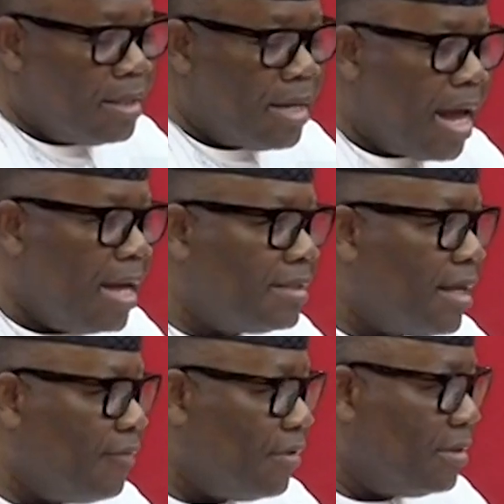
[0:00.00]
The ayes
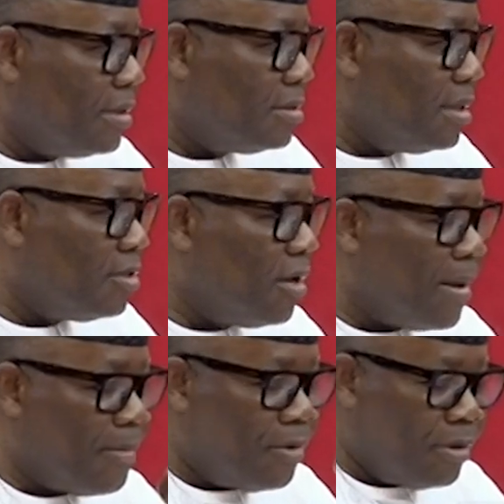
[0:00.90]
have it. So,
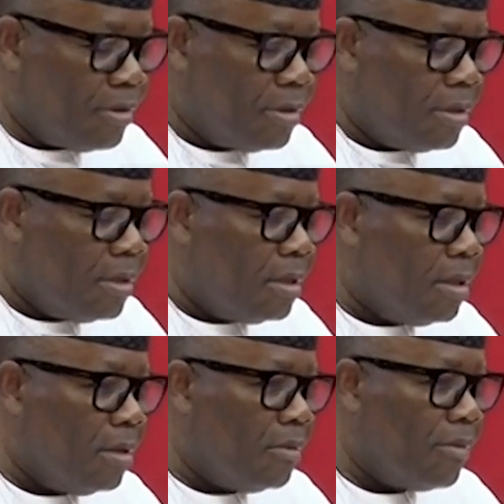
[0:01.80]
Dabamoro,
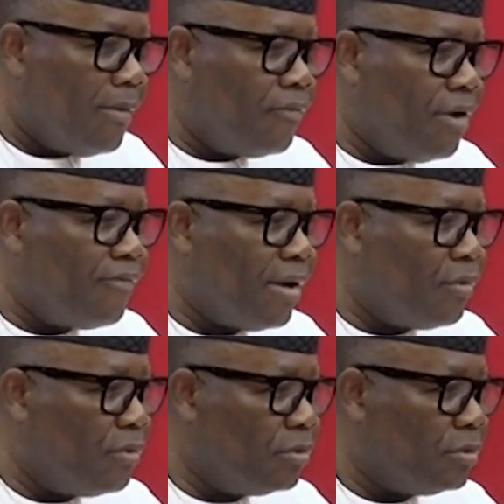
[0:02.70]
we have waived our
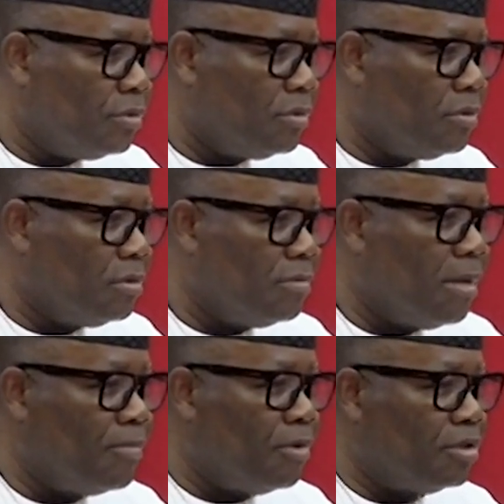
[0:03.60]
rules. You
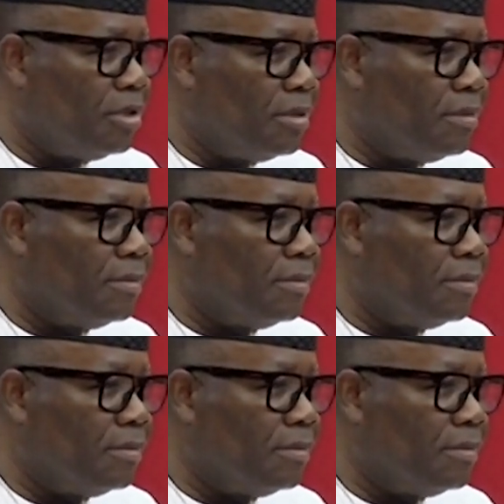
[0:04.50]
may proceed.